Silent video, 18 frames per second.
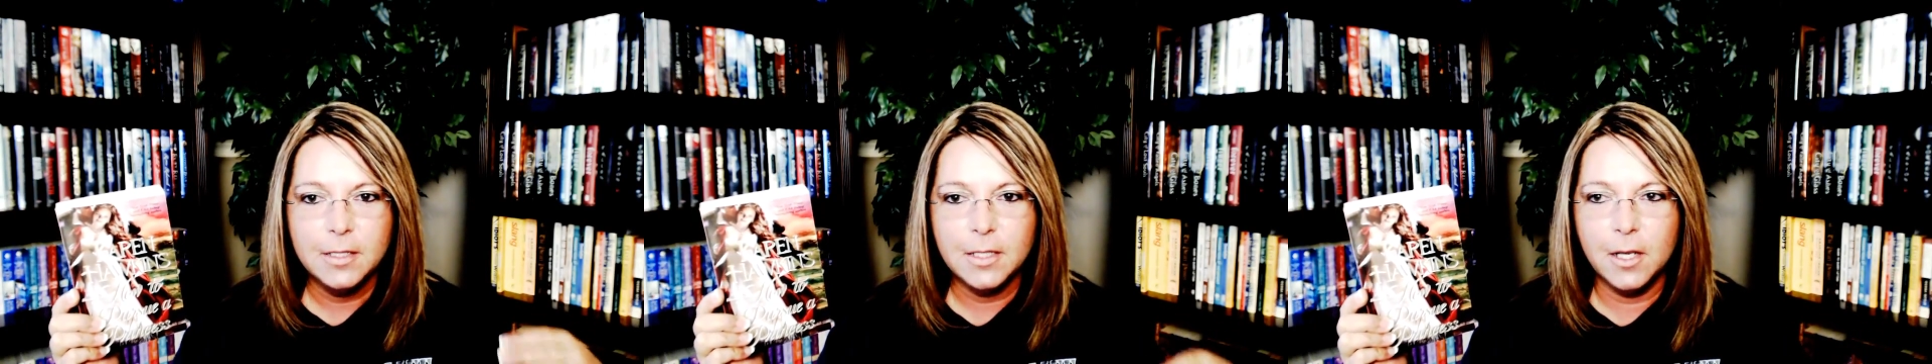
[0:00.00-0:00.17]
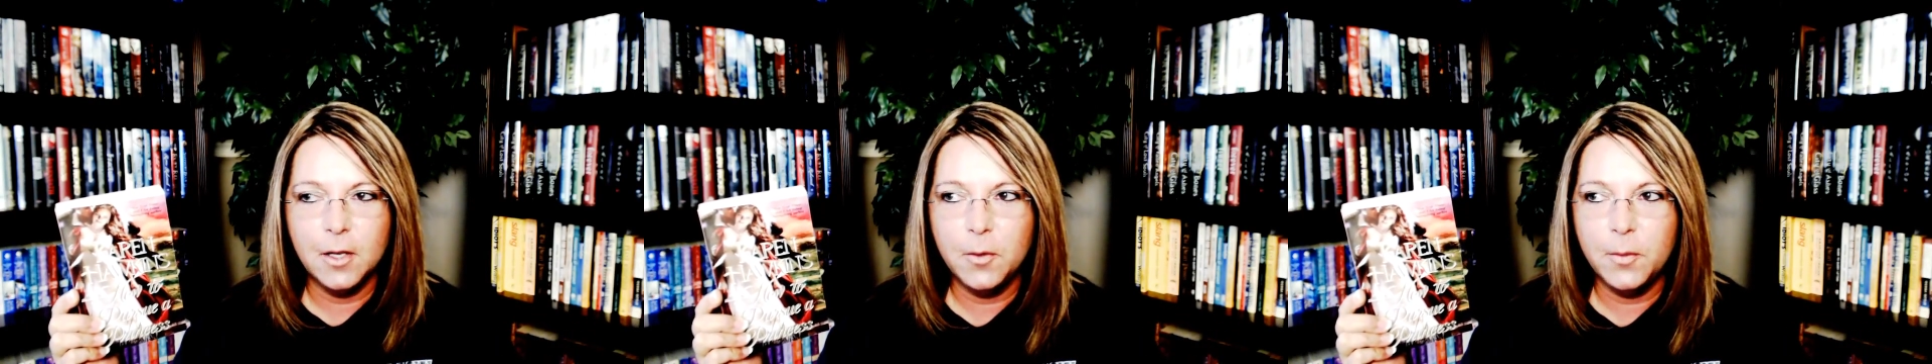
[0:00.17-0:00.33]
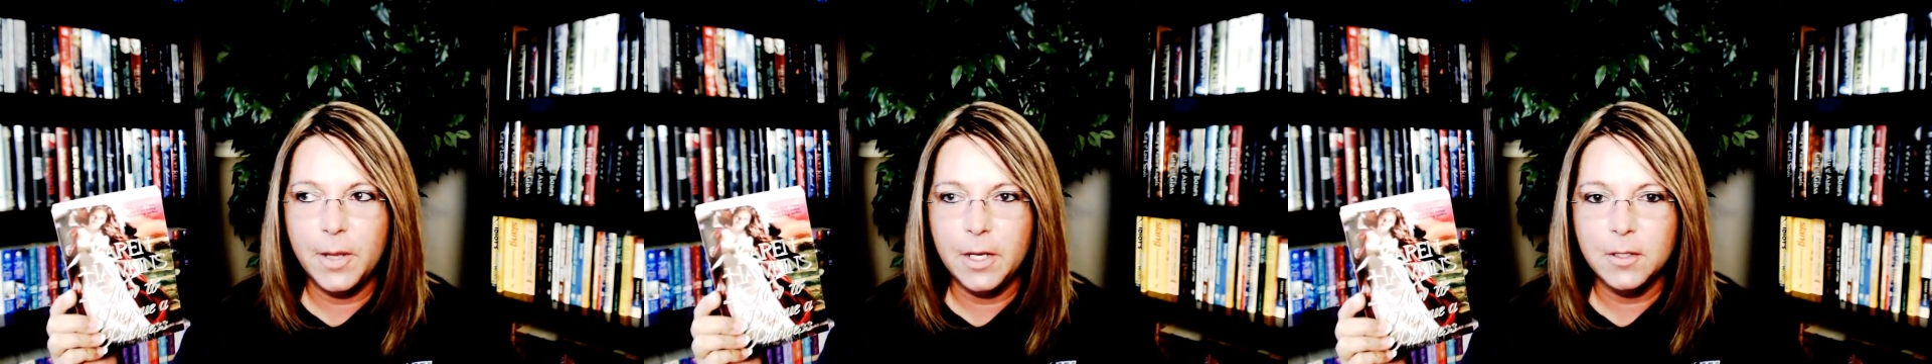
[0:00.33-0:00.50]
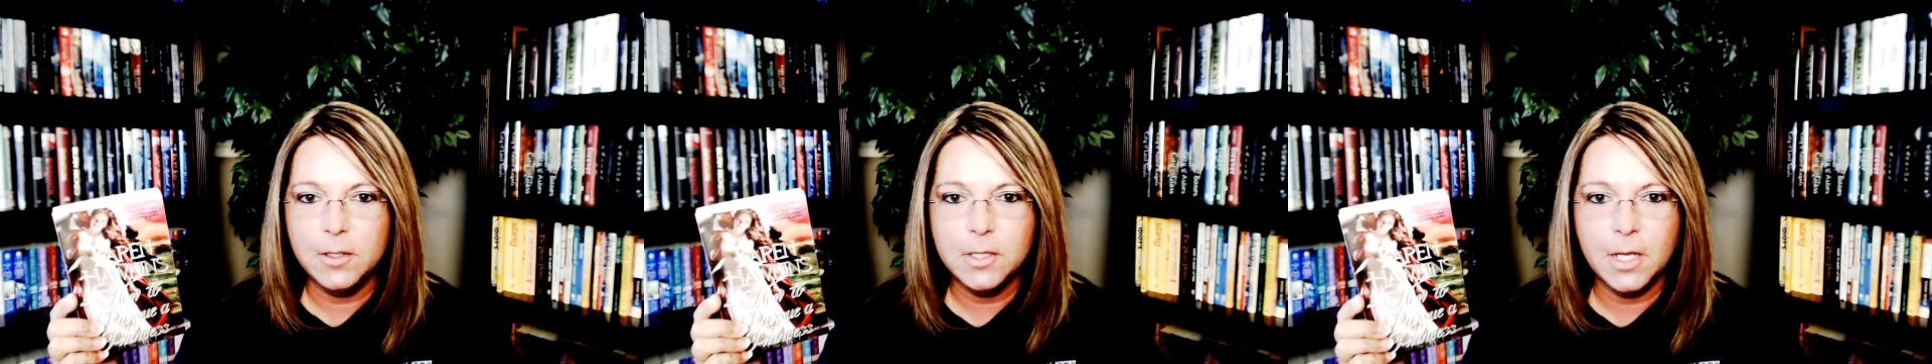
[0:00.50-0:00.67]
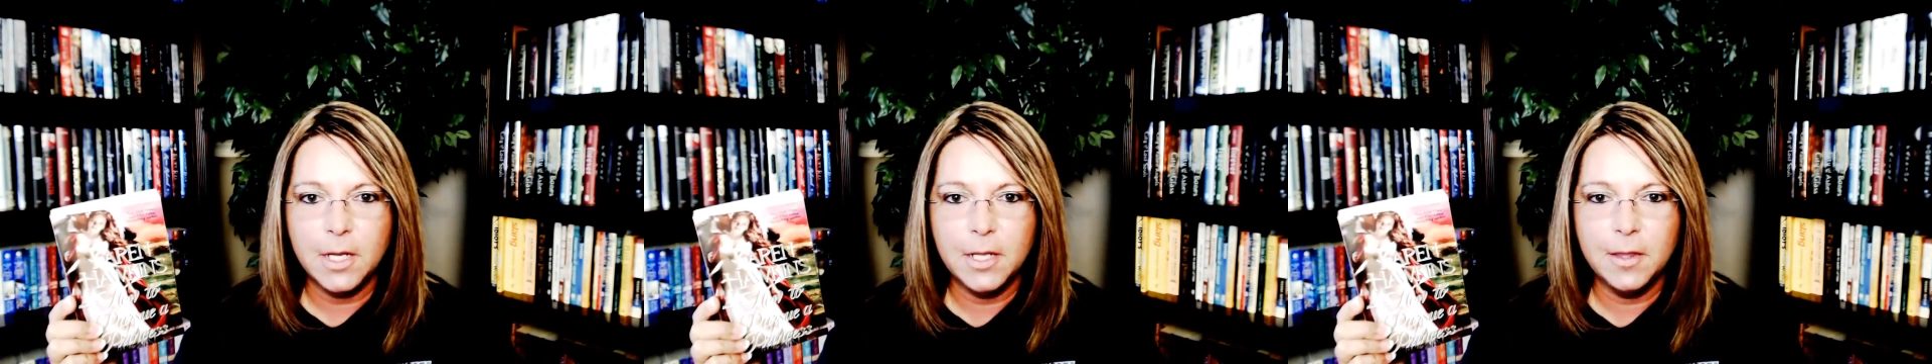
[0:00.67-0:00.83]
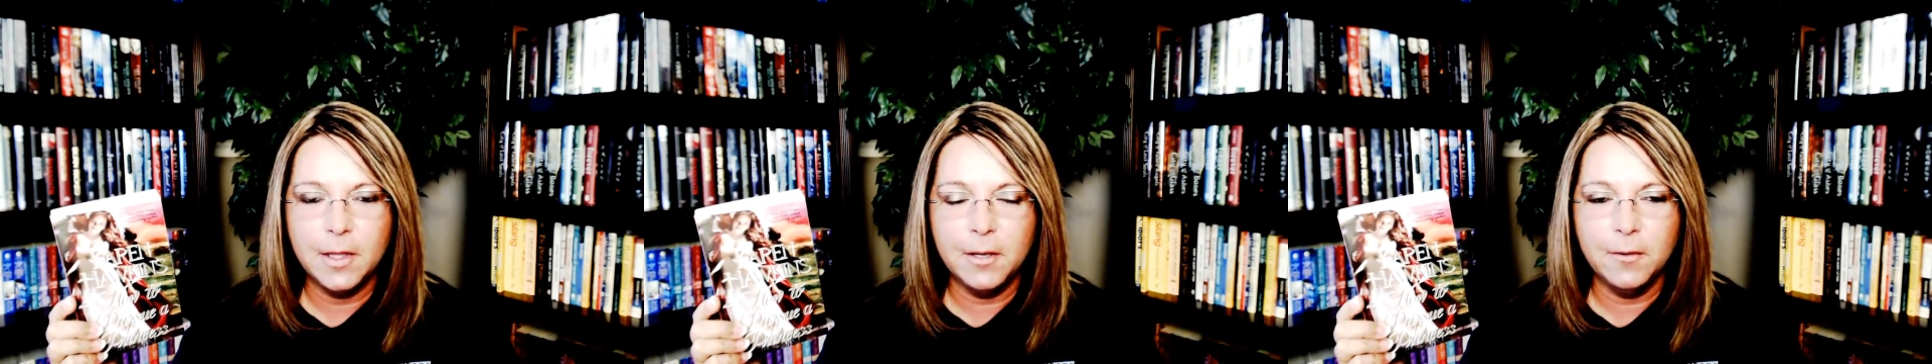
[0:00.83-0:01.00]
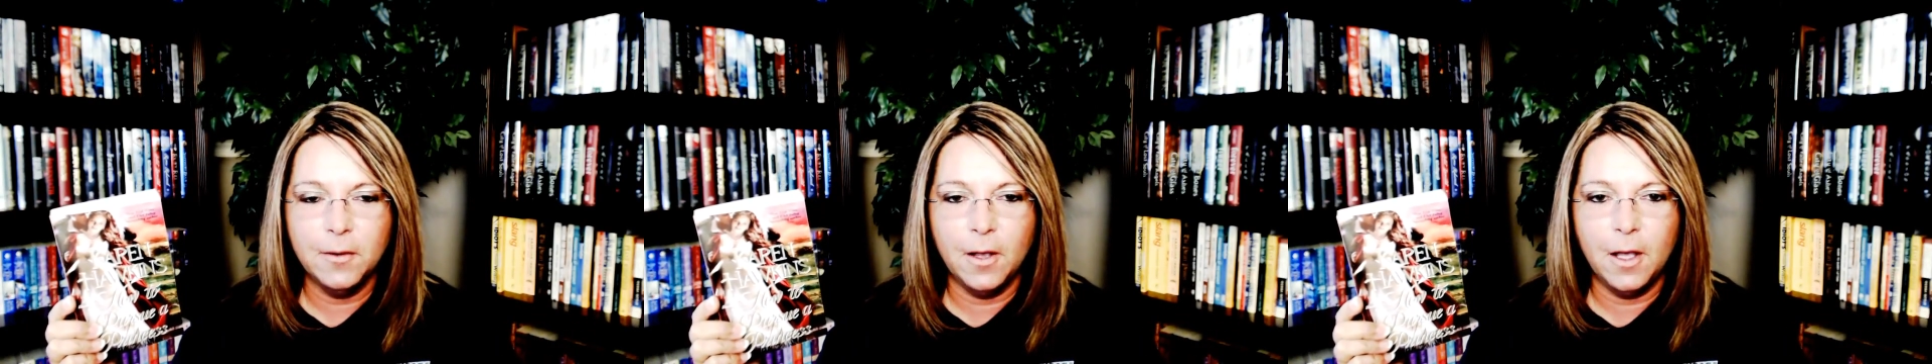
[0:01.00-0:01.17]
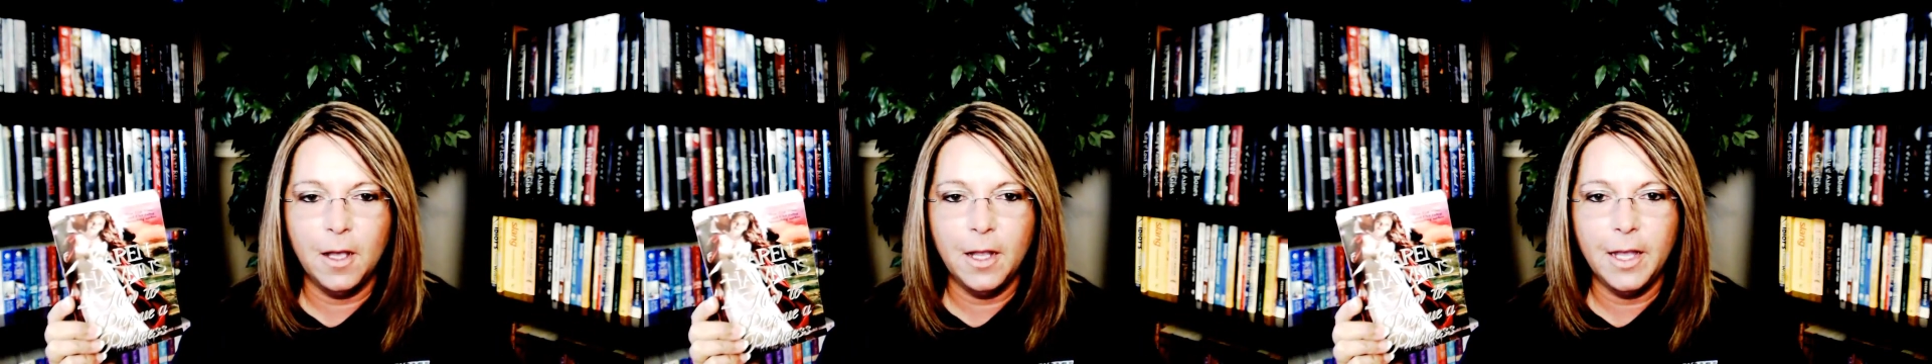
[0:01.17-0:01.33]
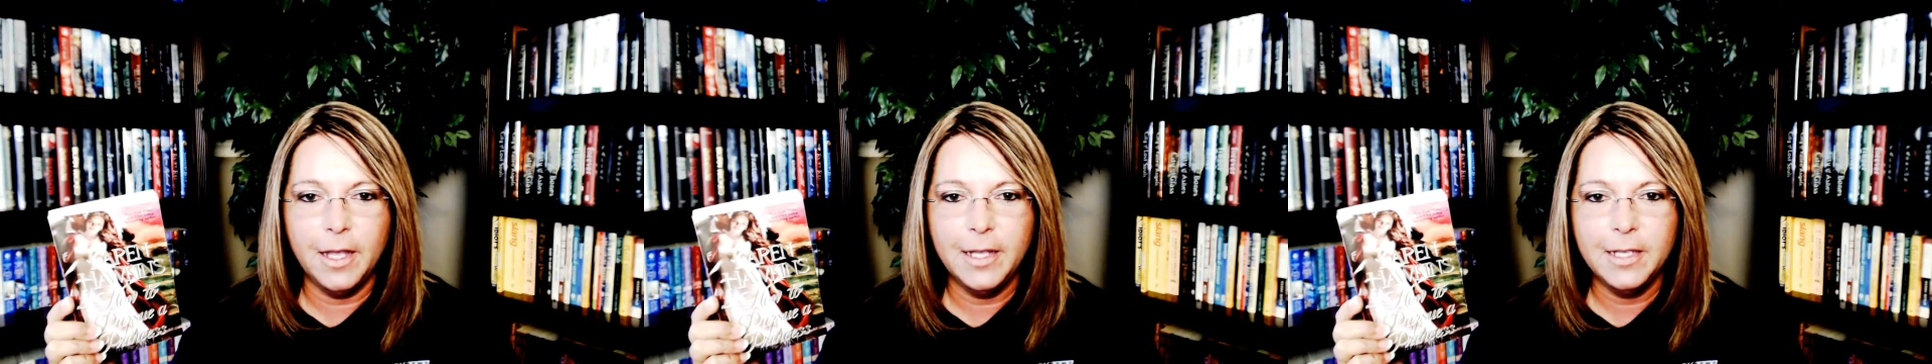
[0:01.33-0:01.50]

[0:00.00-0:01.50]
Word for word: I hope I don't say anything wrong.